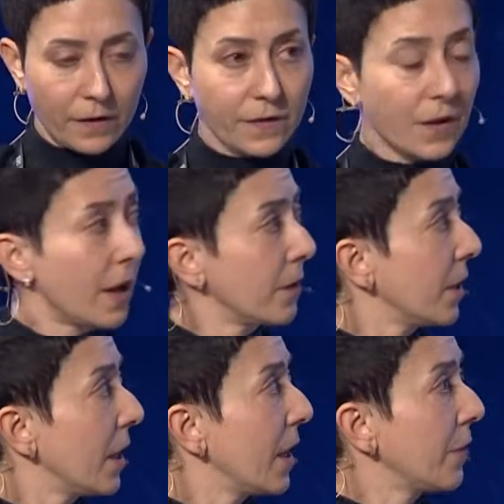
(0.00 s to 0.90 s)
So
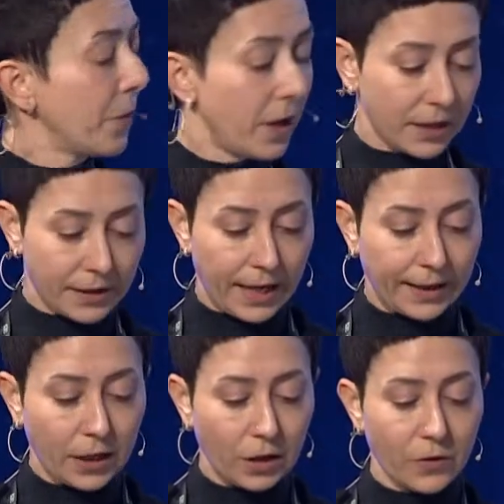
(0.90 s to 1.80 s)
if we're to take
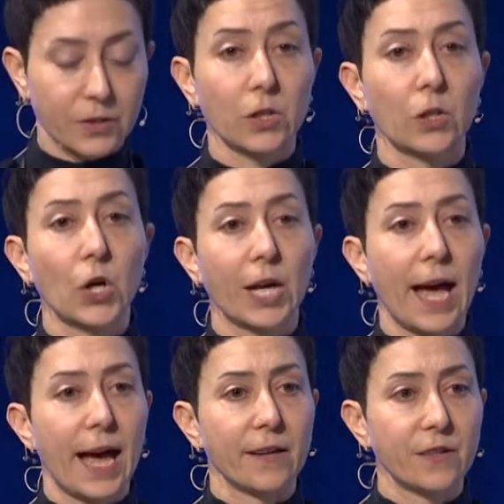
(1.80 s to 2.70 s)
a closer look
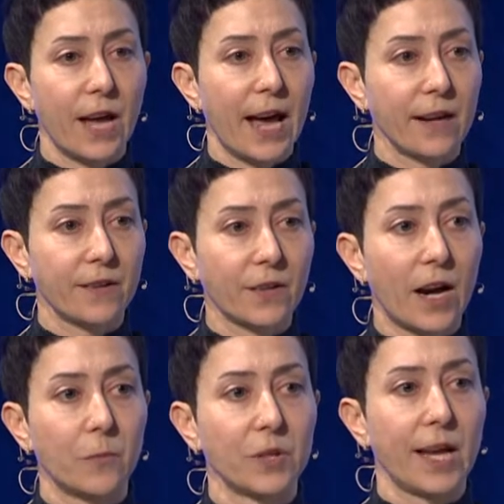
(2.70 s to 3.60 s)
at
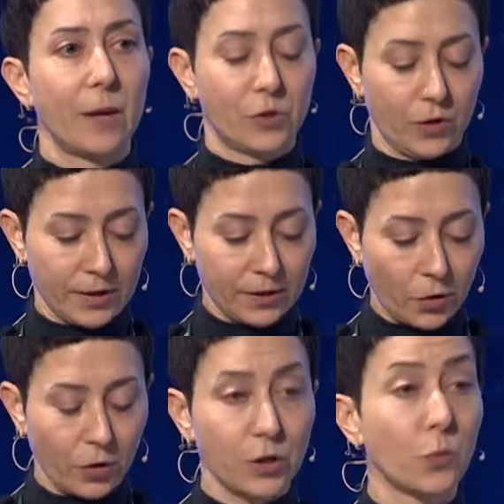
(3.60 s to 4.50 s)
carbon capture and
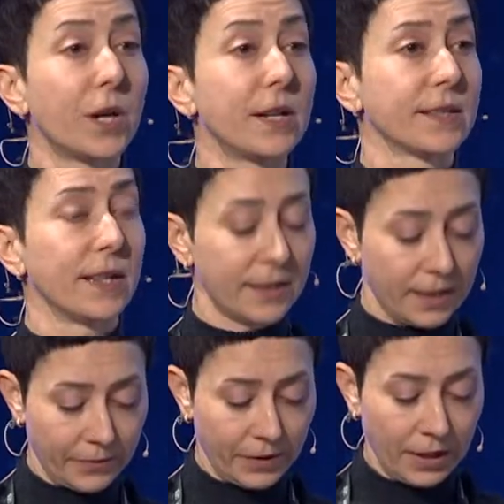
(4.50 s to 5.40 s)
storage, what is it?
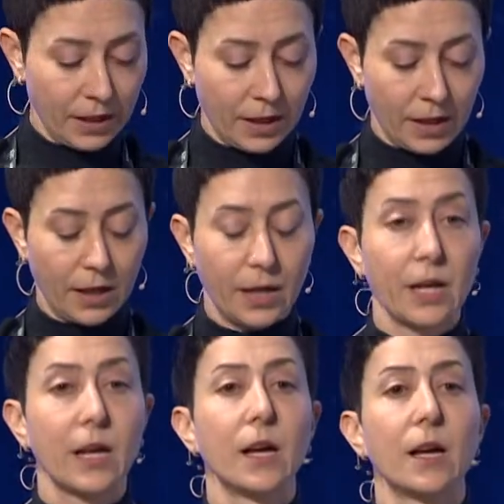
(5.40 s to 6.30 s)

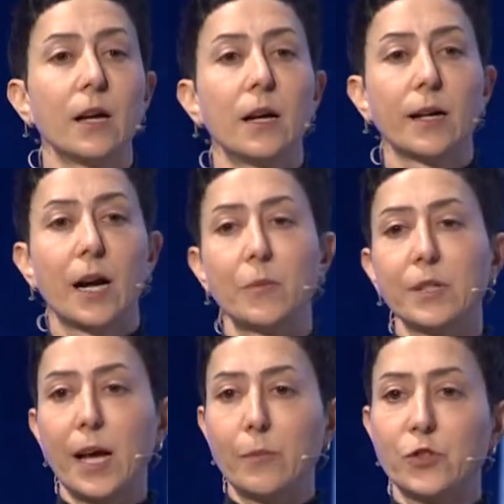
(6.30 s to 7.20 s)
Carbon
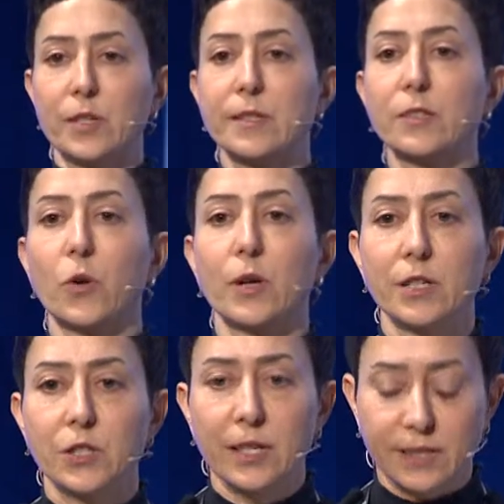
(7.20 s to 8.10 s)
capture and
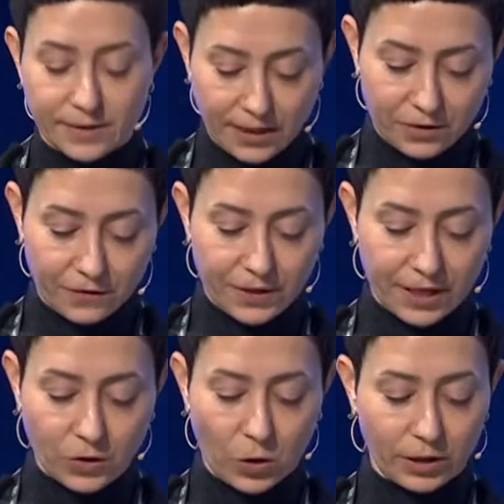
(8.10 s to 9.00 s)
storage is a set of
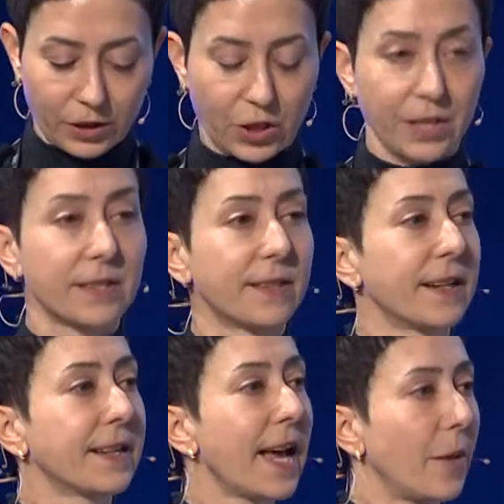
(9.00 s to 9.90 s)
technologies
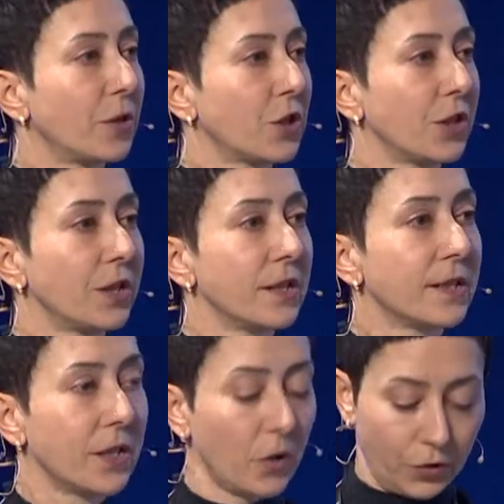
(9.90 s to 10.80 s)
that capture
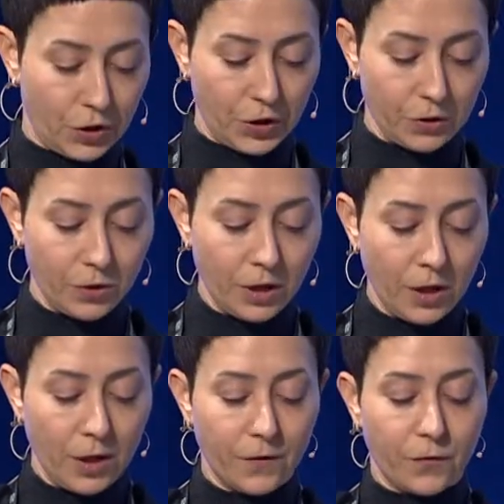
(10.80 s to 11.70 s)
CO2
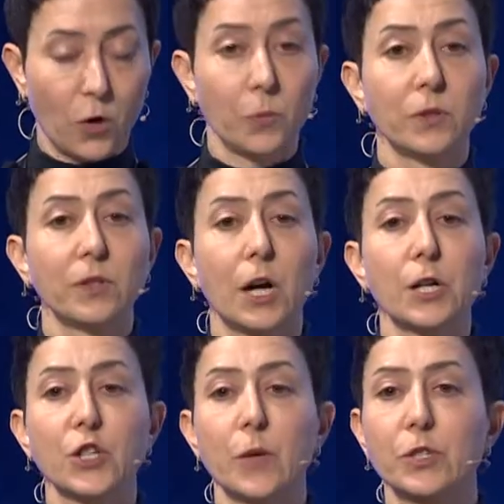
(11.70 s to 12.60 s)
from
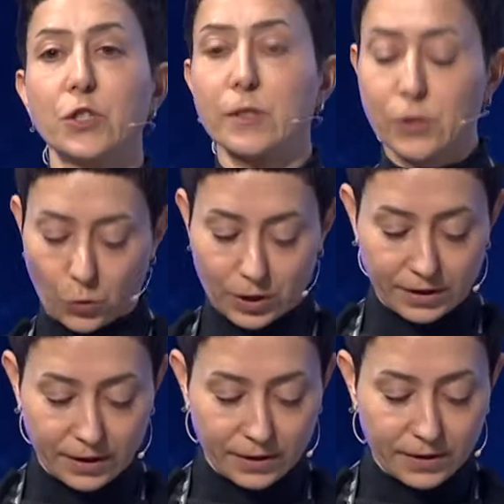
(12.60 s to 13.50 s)
large emission
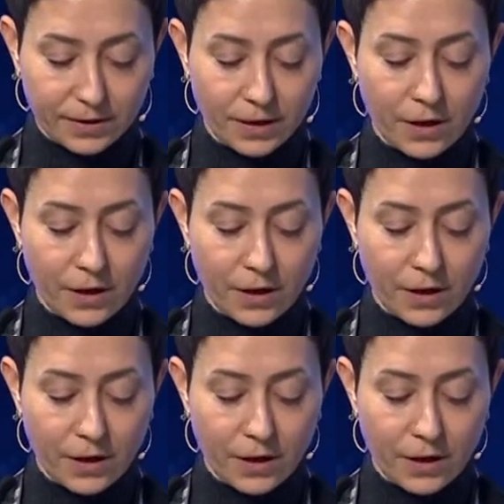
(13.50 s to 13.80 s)
sources